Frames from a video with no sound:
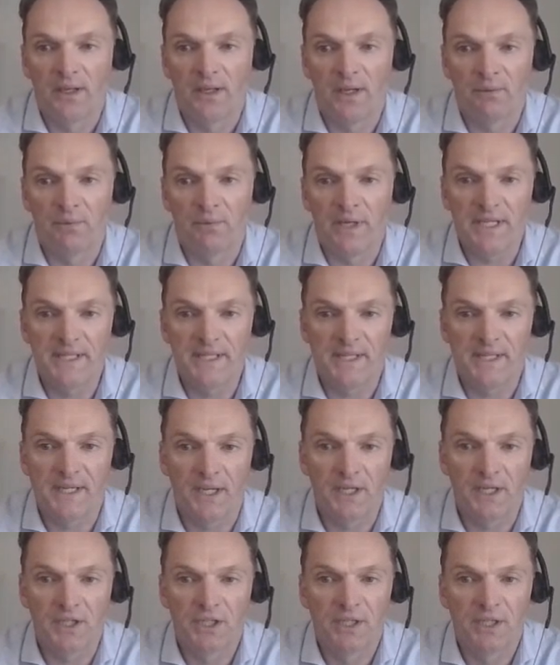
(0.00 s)

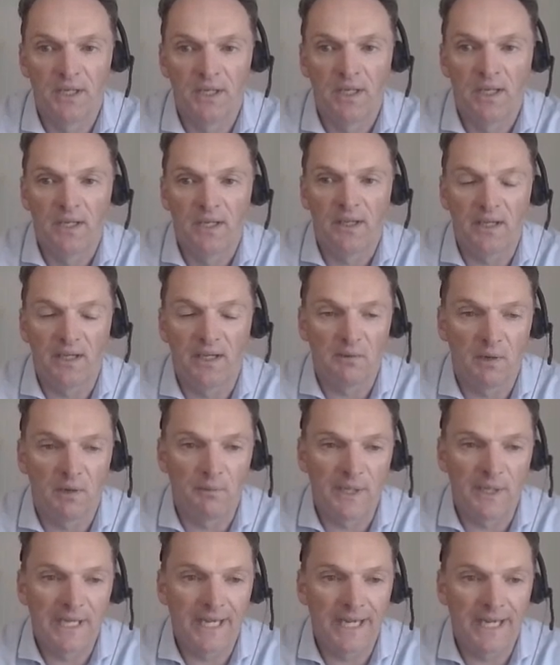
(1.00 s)
research. And
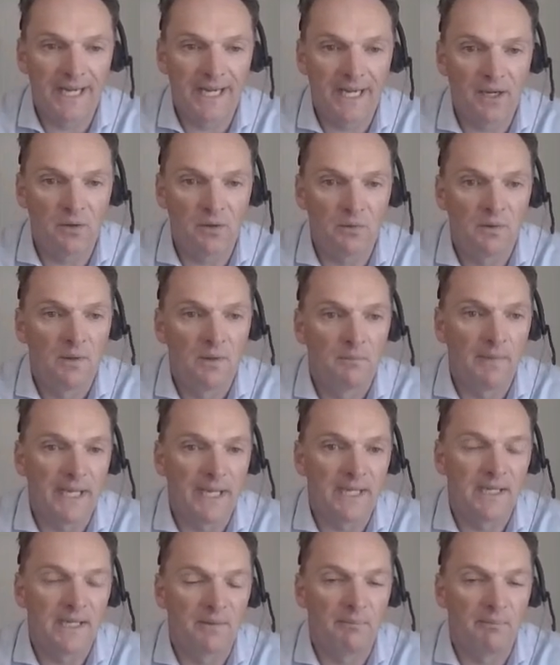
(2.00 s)
we can now
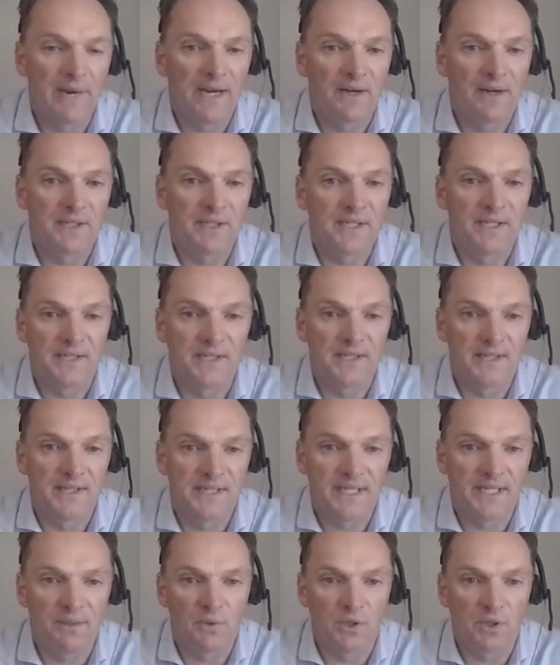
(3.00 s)
make comparisons and
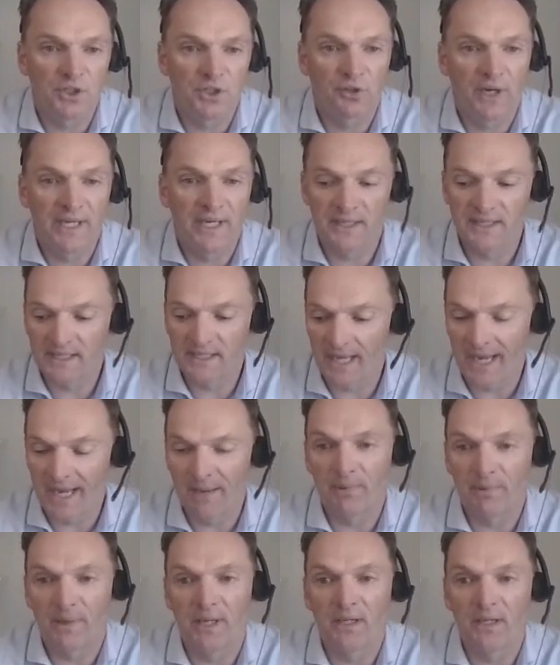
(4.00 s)
see what trends are
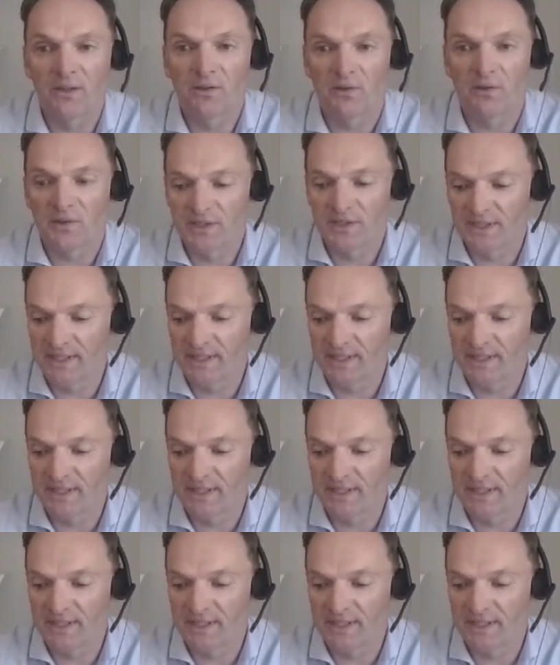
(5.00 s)
happening across the